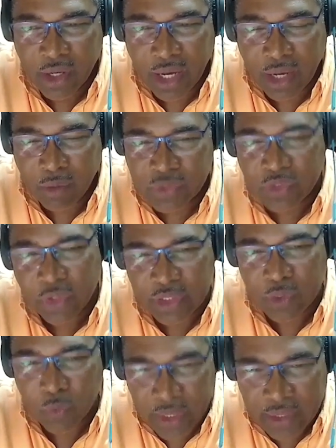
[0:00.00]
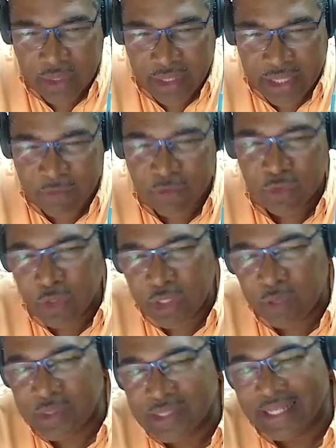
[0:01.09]
was going to win, even though
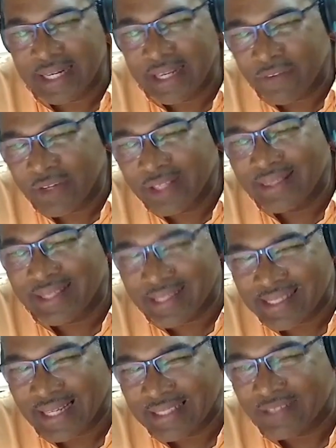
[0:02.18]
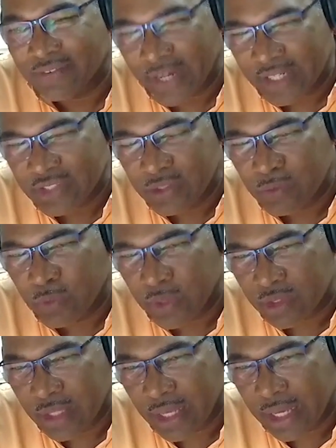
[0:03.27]
there was significant dissatisfaction with
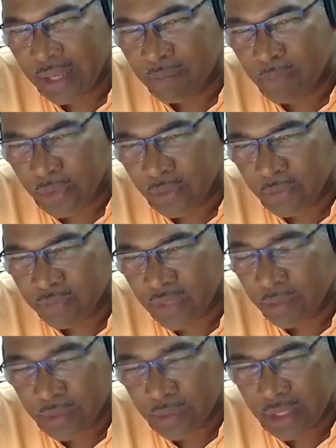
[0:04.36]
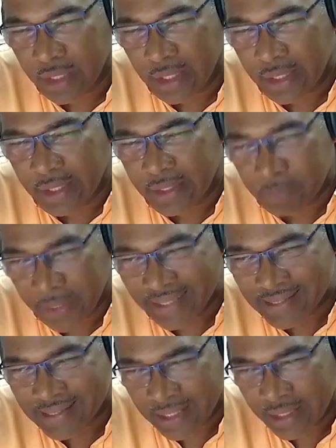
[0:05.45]
Burnham, with the
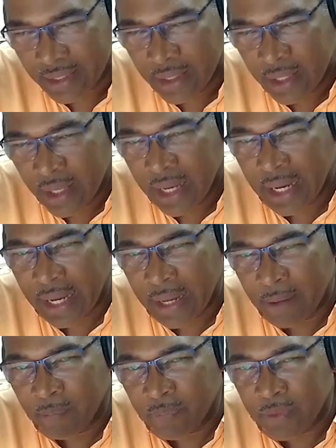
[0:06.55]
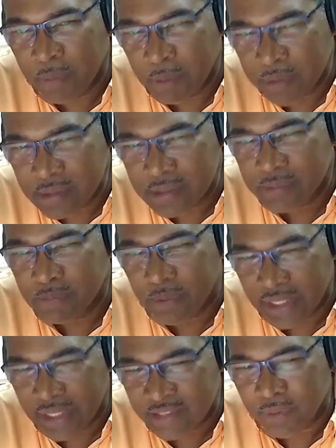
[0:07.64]
PNC. The People's
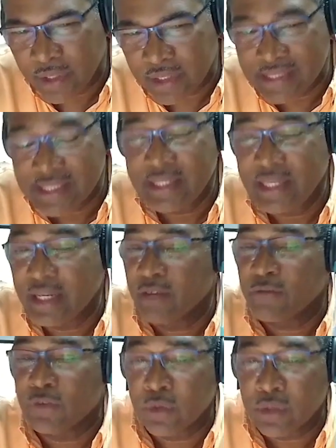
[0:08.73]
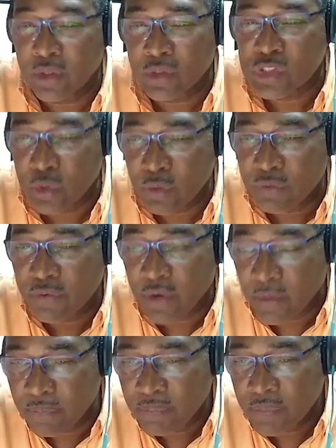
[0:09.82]
Progressive Party still needed a vote or so
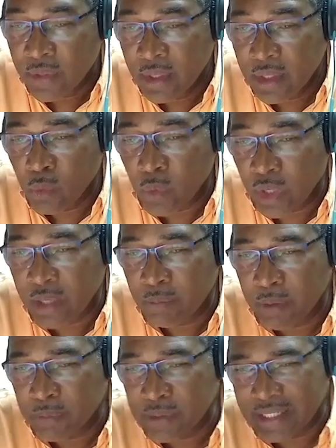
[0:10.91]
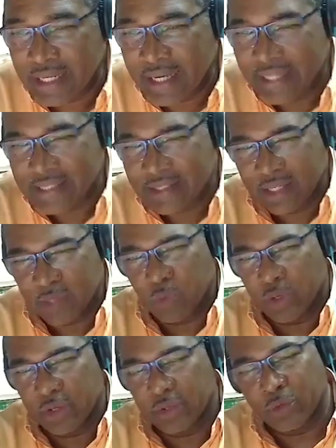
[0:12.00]
from the Working People's Alliance, I think in
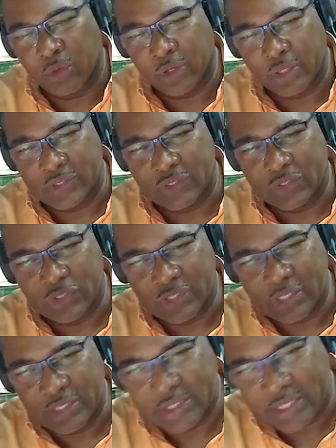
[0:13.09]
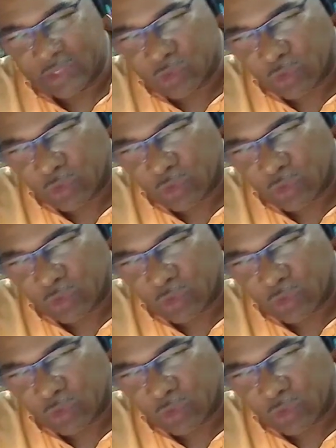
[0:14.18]
one of the rural constituencies, and